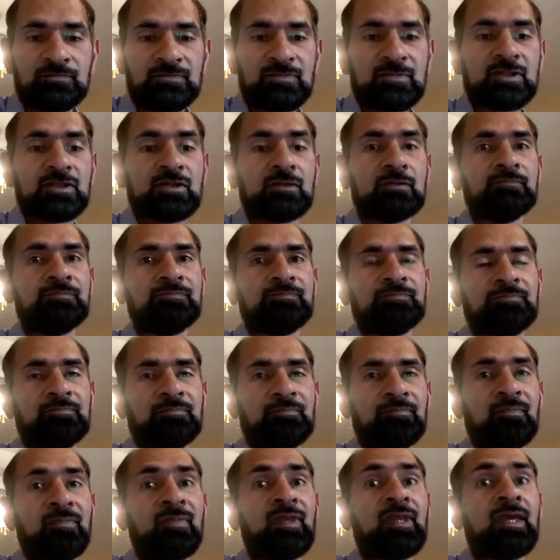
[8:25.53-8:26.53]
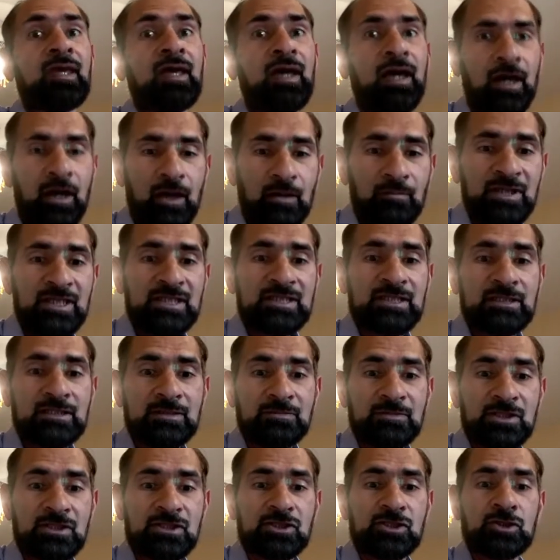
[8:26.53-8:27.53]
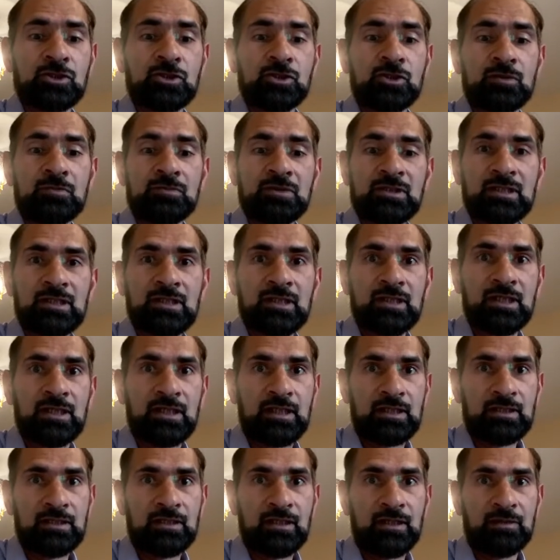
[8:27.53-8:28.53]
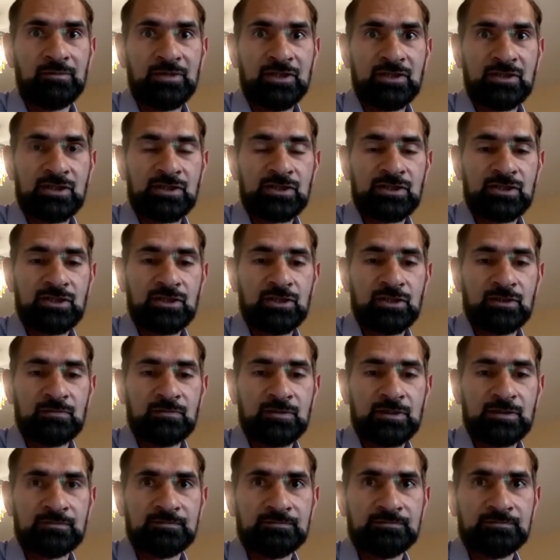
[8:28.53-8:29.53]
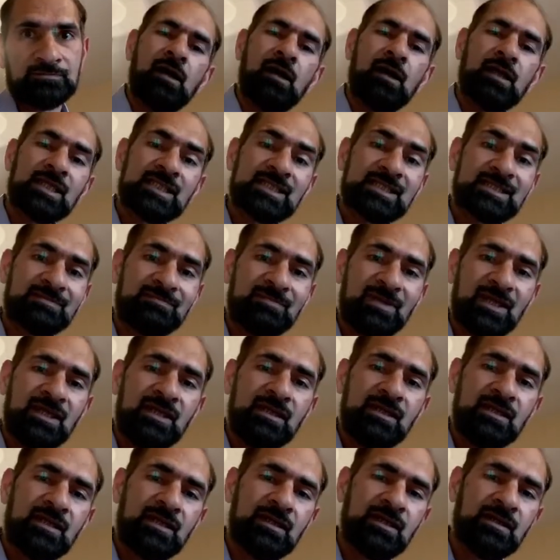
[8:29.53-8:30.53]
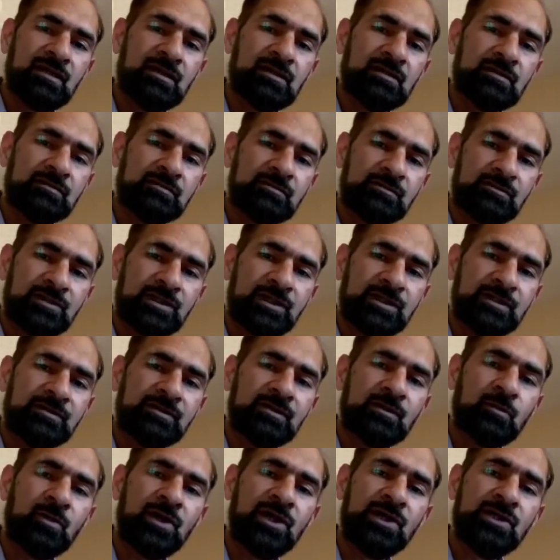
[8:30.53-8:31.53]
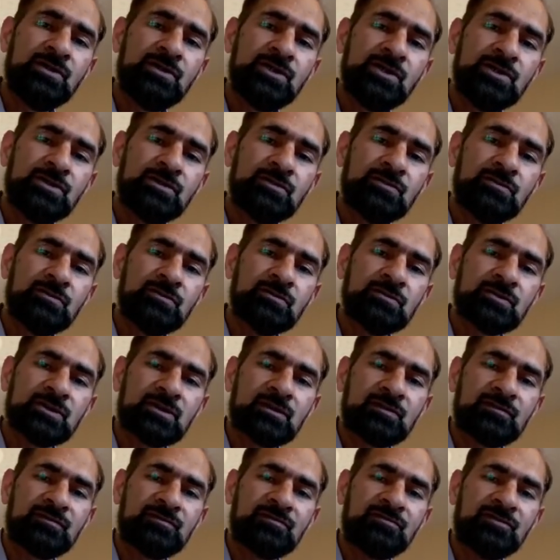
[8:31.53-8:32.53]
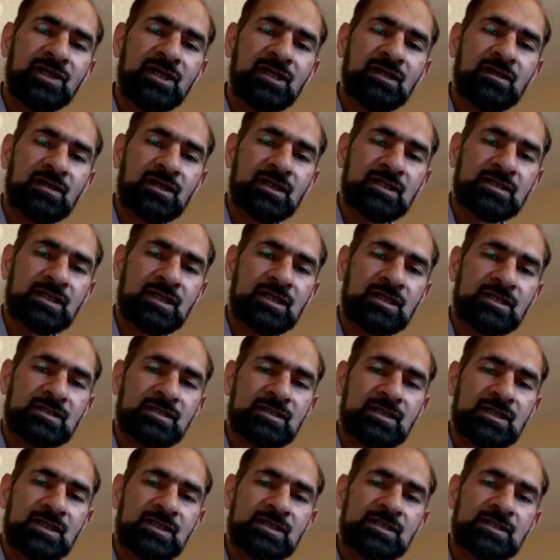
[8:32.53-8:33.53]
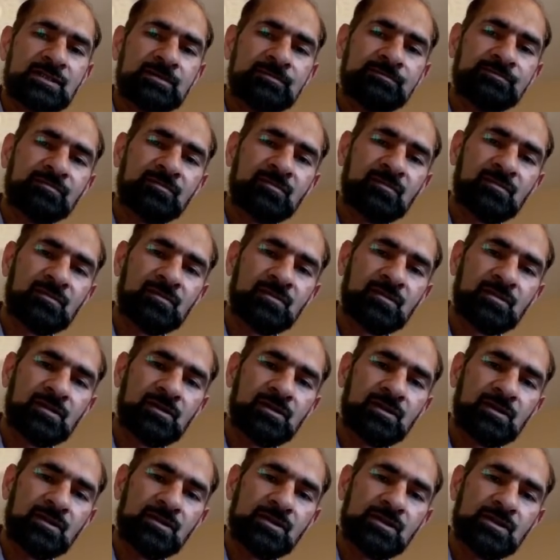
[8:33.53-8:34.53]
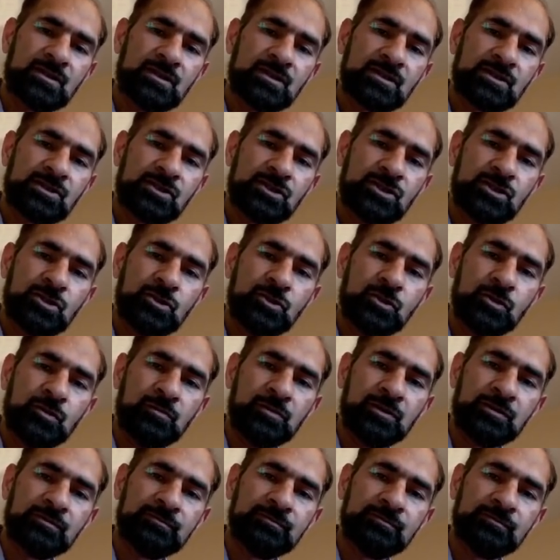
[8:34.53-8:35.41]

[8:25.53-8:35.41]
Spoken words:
So how many centimeters cubed in a meters cubed? I'll explain it here, right? The way you need to sort of realize it is this. Can you see this cube?